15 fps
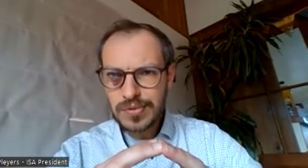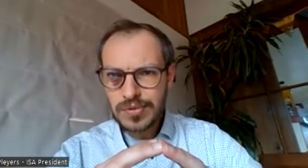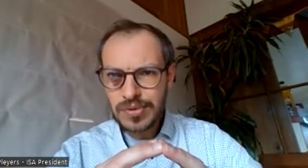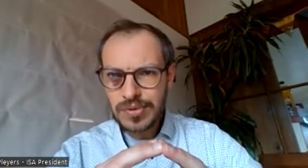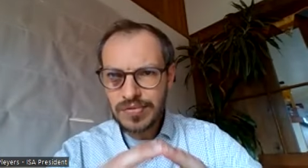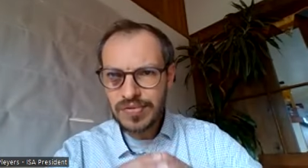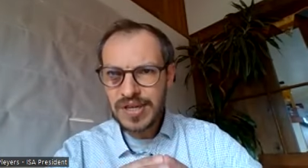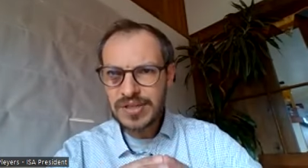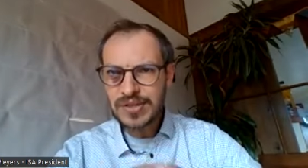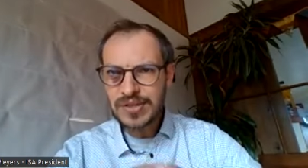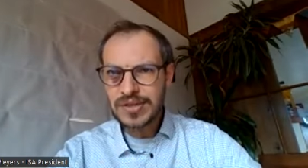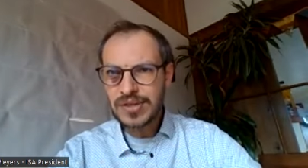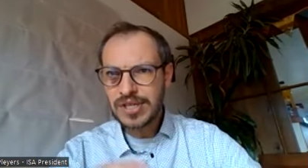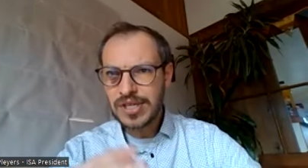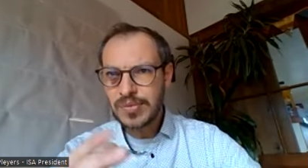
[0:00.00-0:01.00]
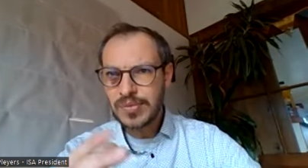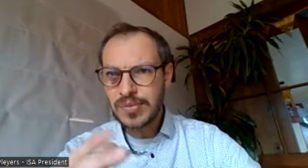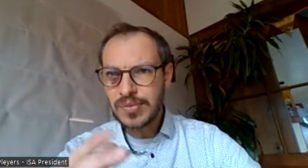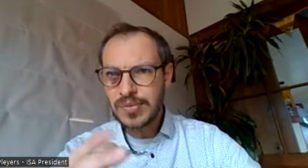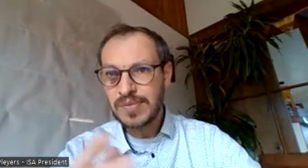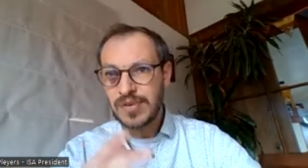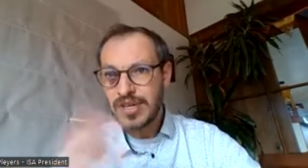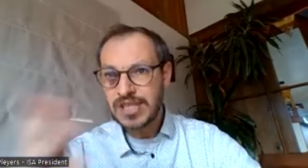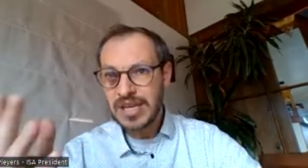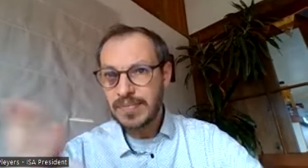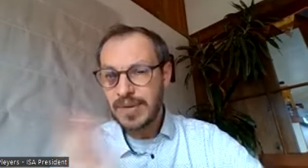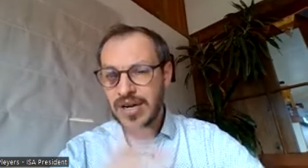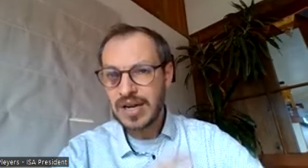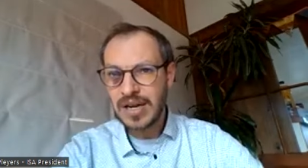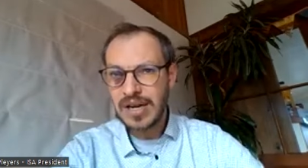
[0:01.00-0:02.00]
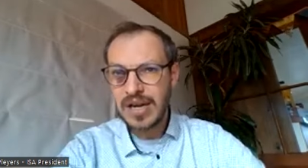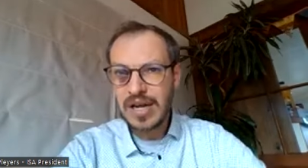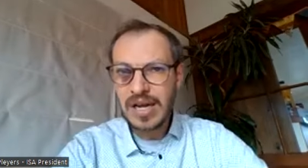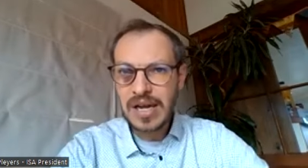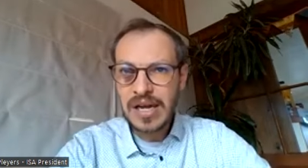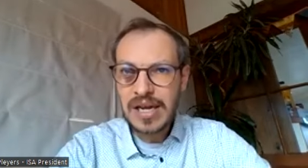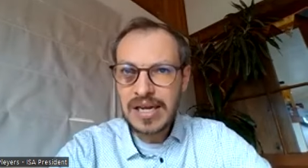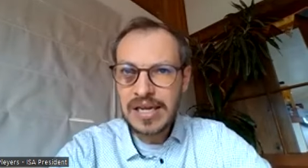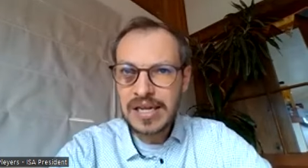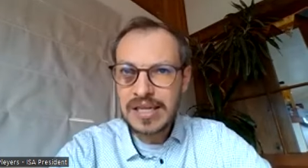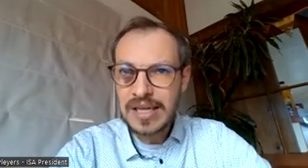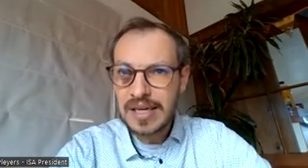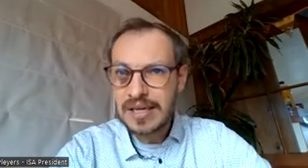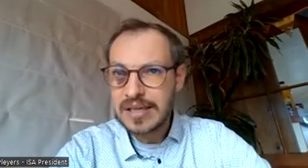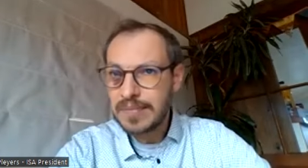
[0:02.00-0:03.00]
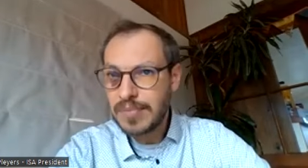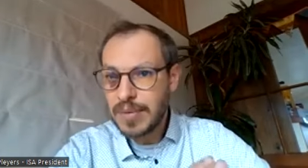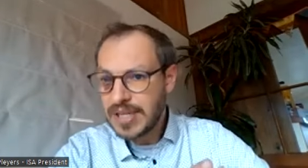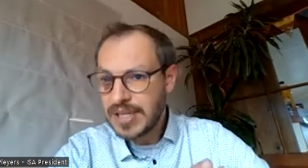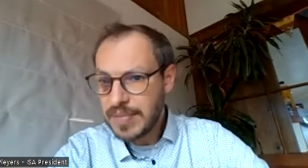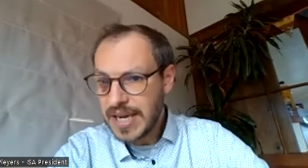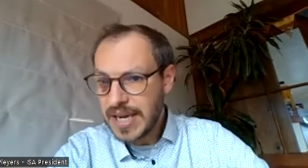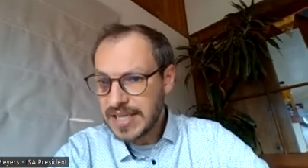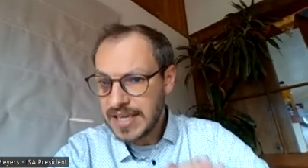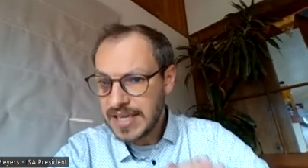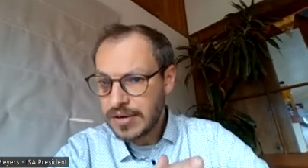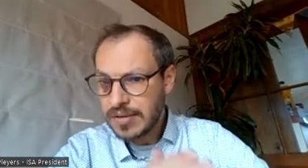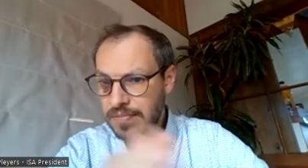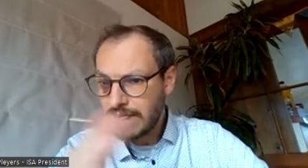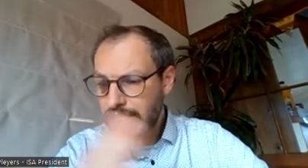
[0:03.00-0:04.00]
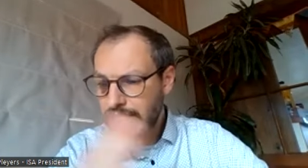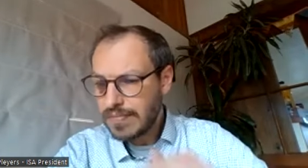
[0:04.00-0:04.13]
to defend sociology when, for example, uh, in, in public debates. I know.